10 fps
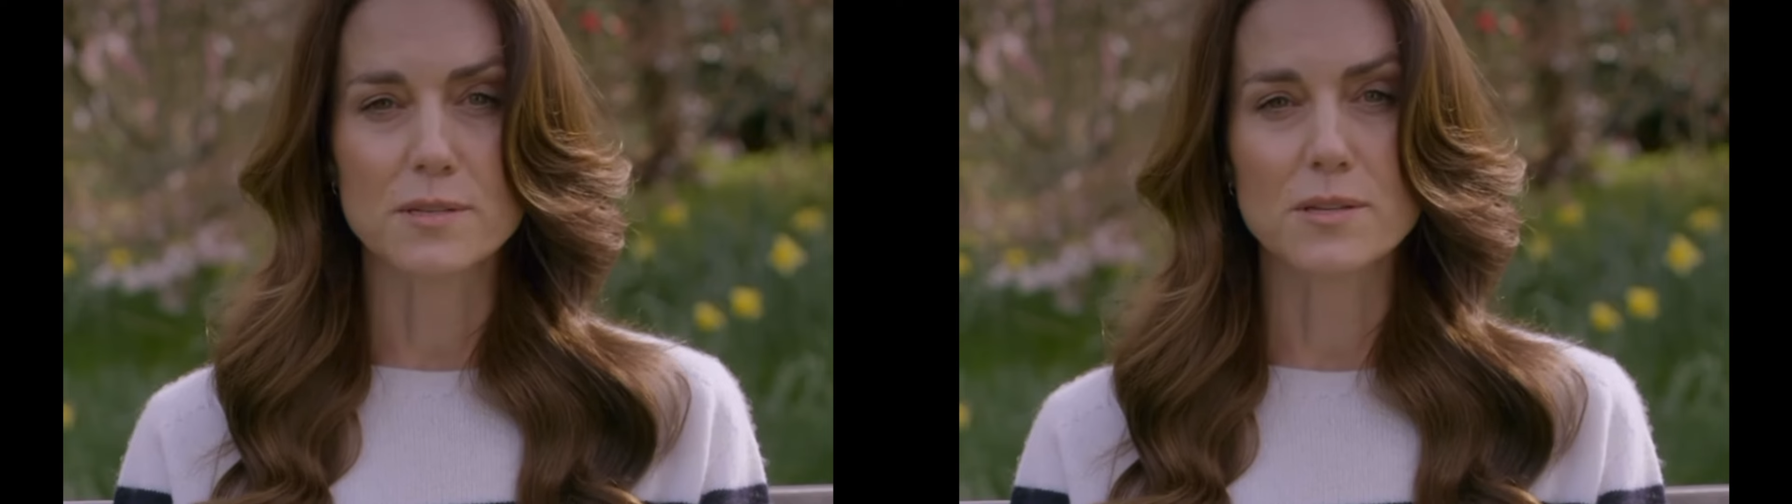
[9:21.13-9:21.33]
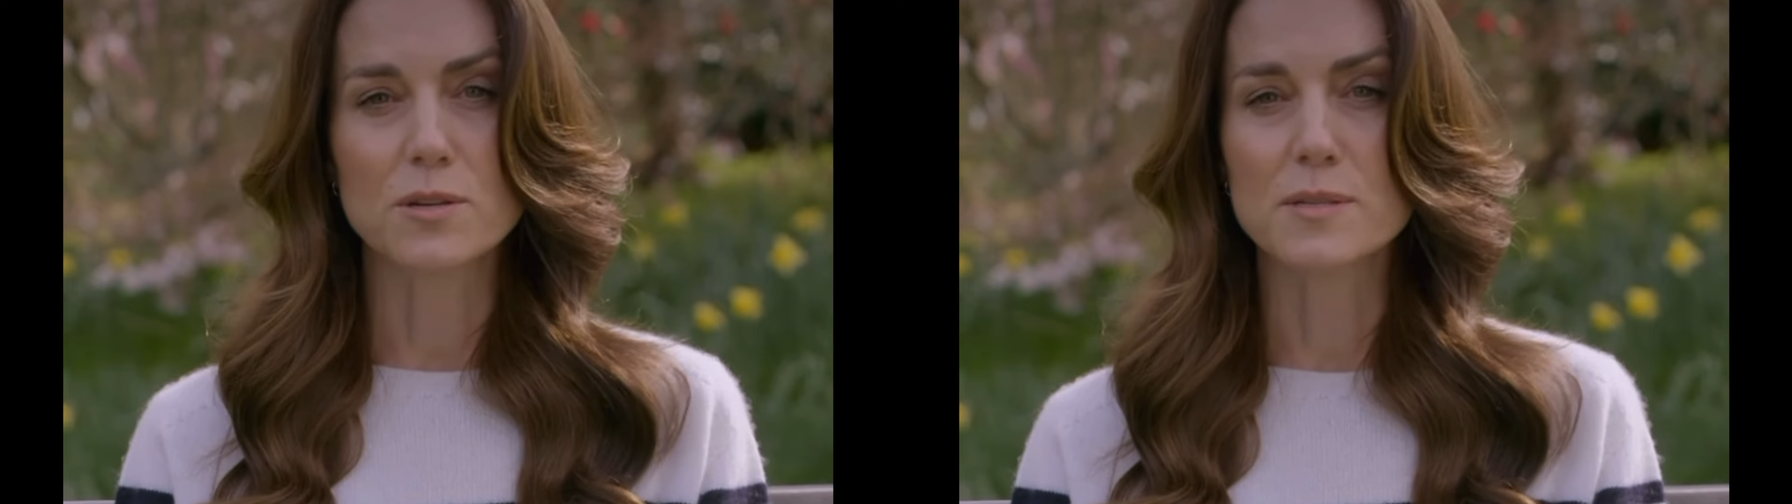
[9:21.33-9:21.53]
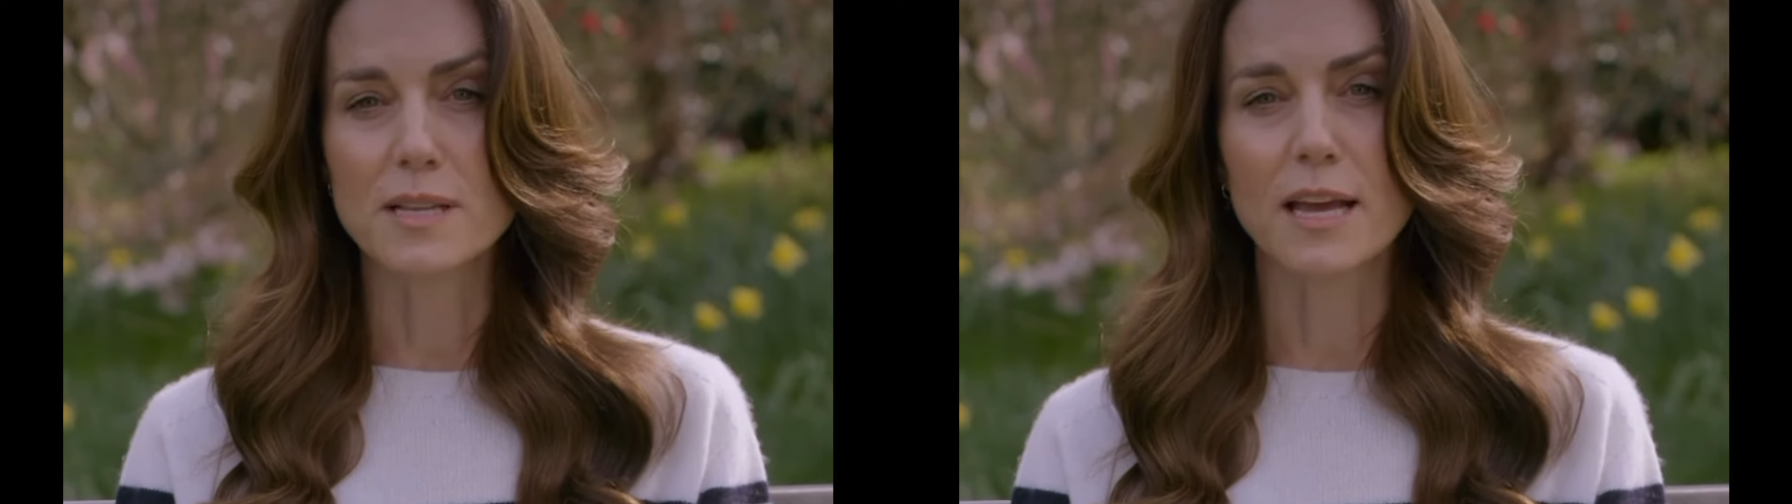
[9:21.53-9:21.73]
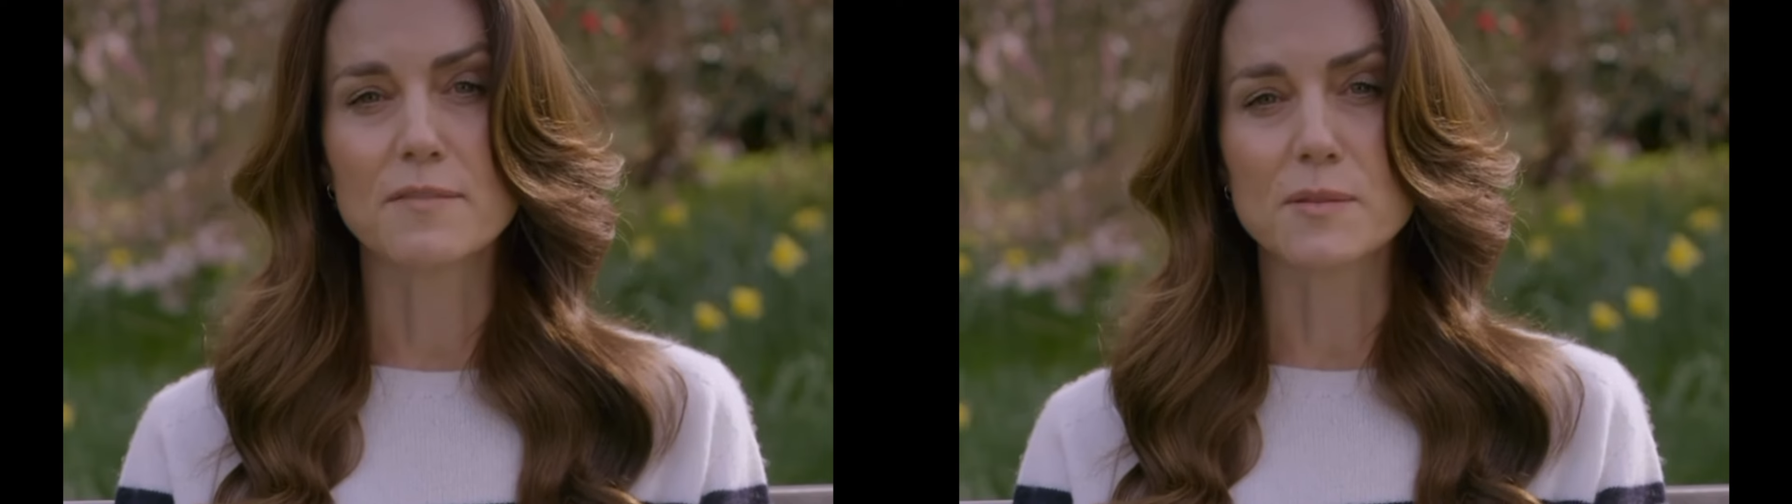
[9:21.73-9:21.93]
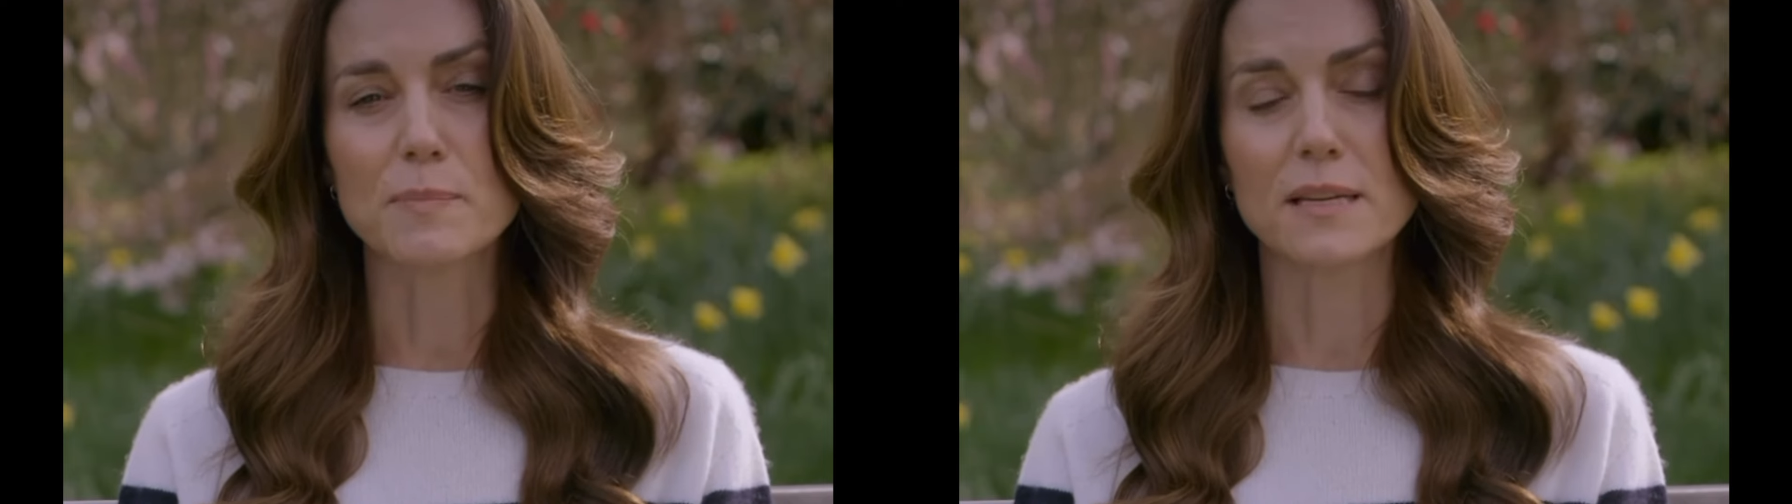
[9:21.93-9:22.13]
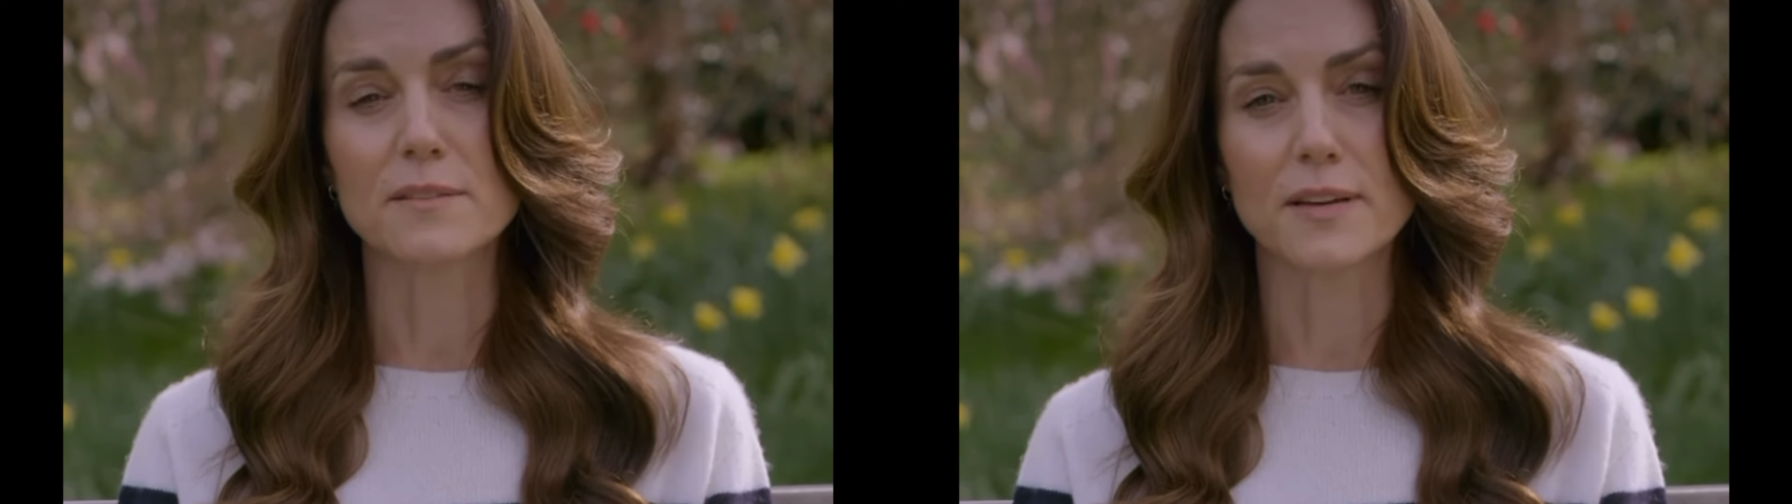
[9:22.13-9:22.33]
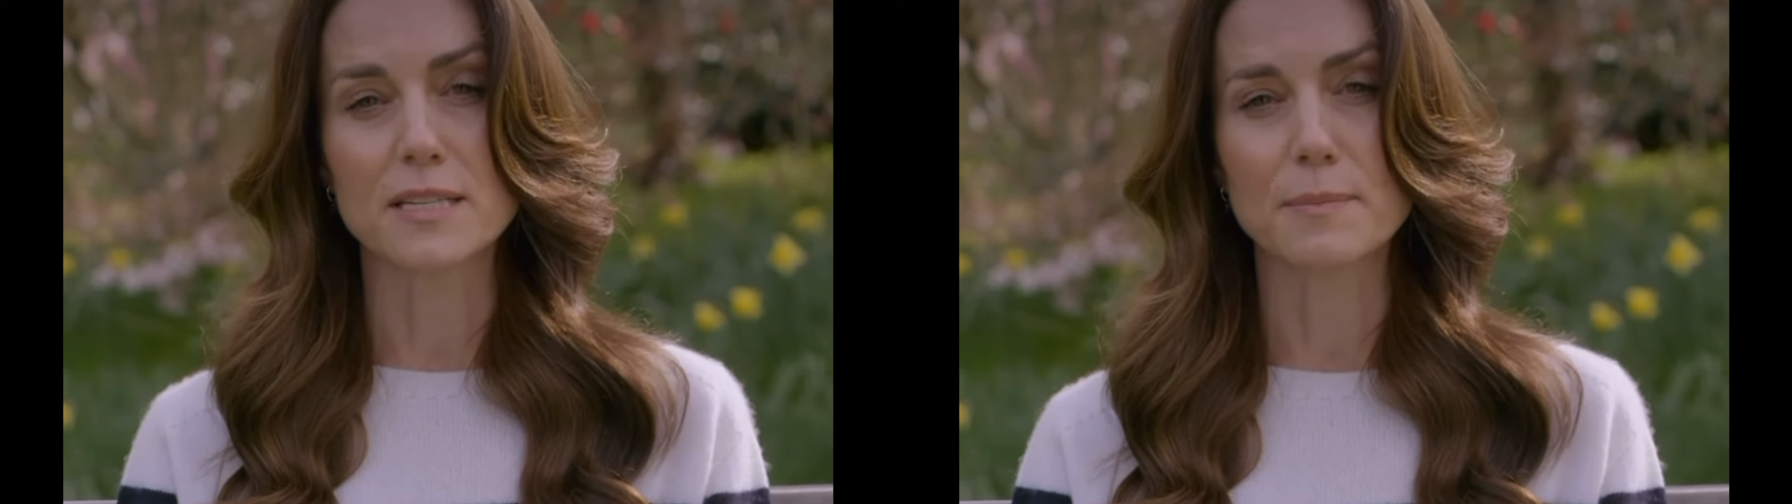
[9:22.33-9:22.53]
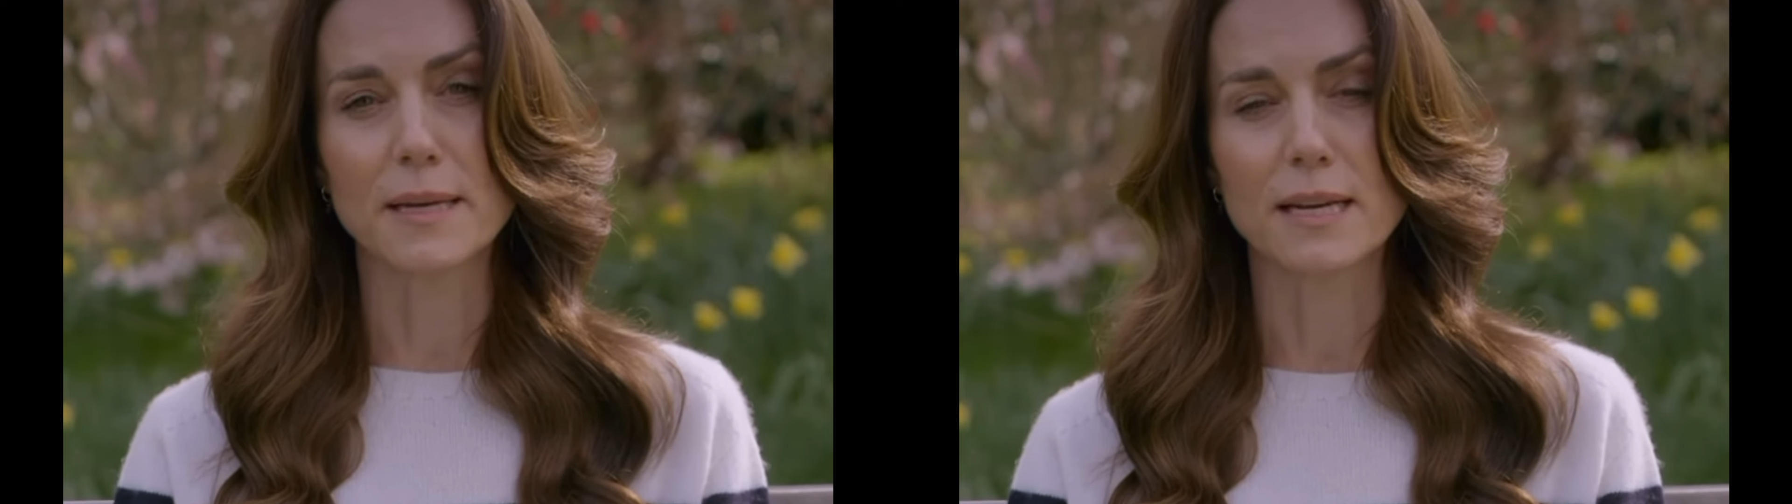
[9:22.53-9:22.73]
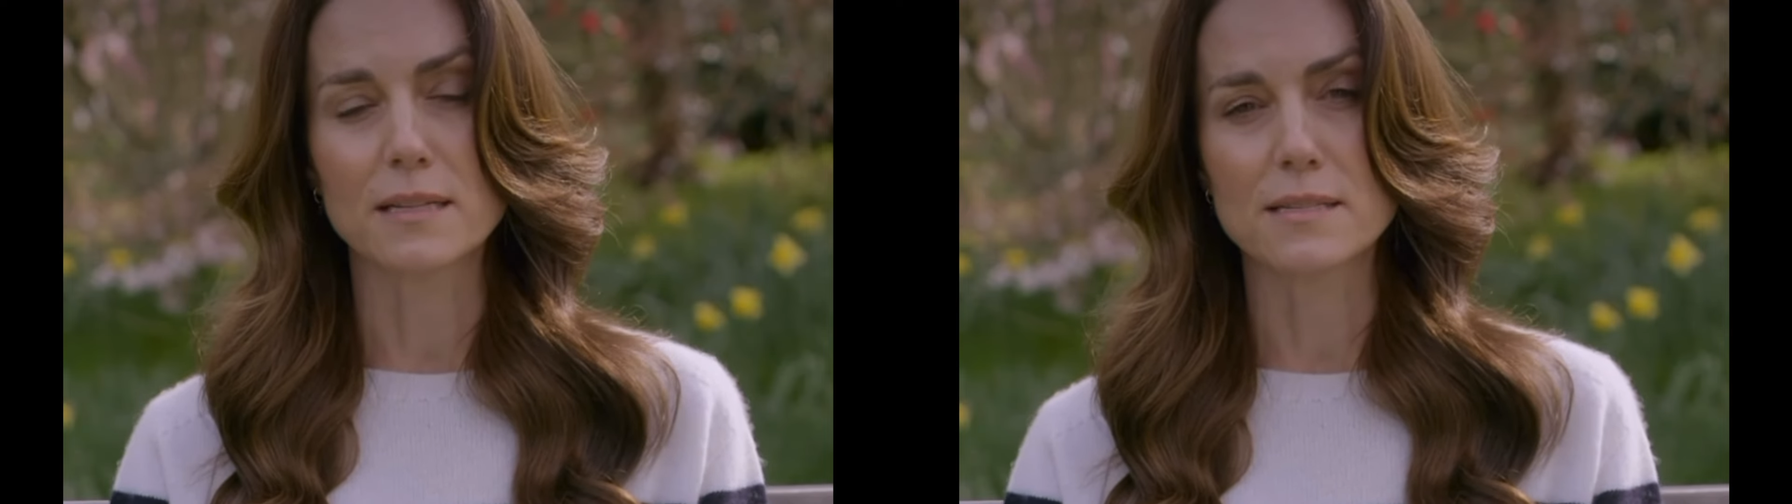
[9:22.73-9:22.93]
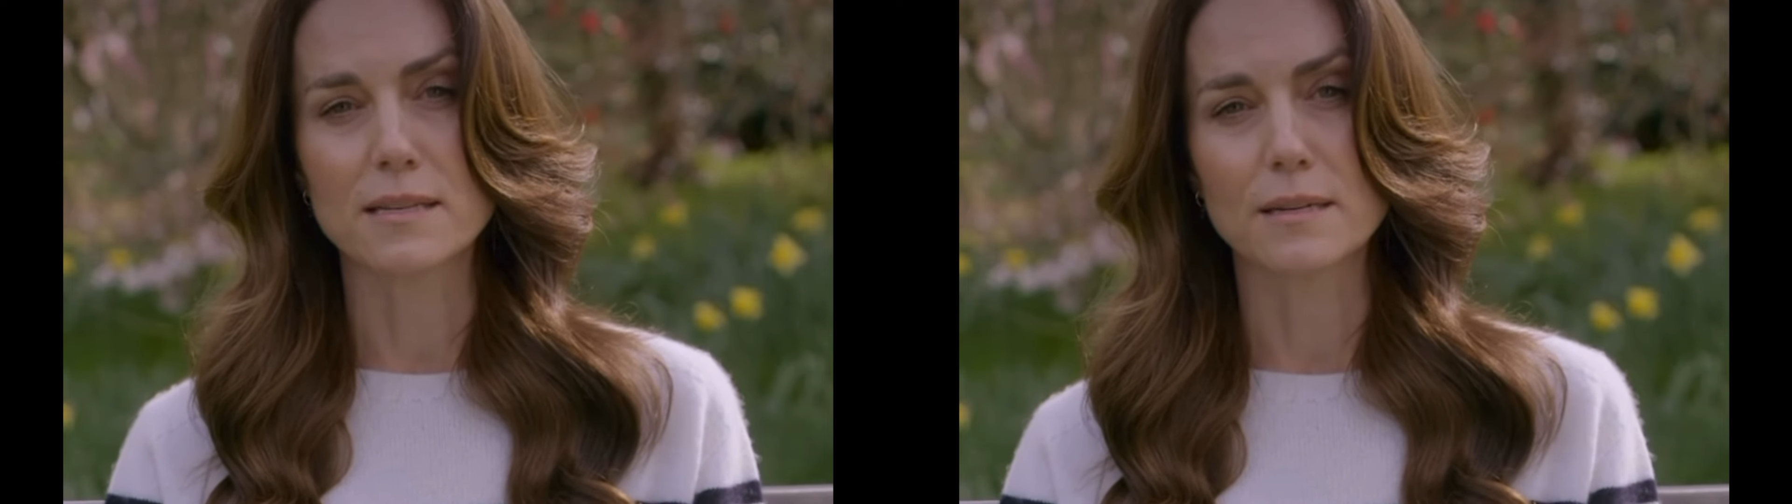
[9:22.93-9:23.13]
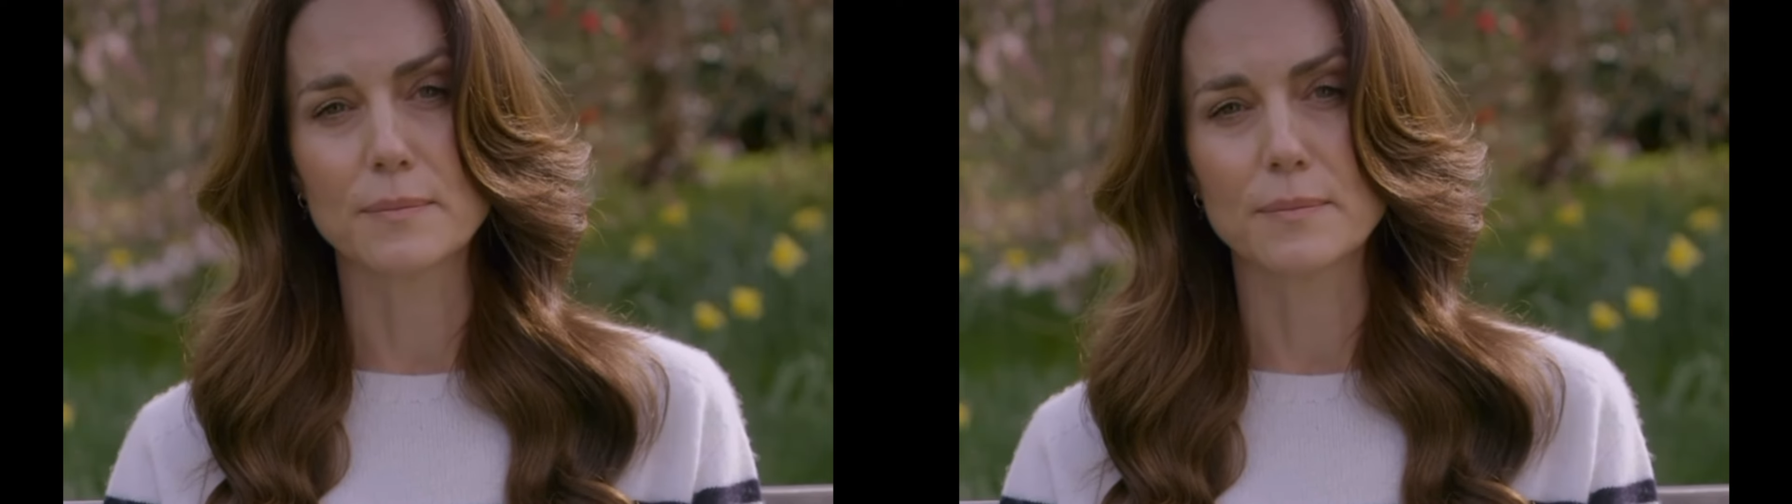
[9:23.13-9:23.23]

some highly produced,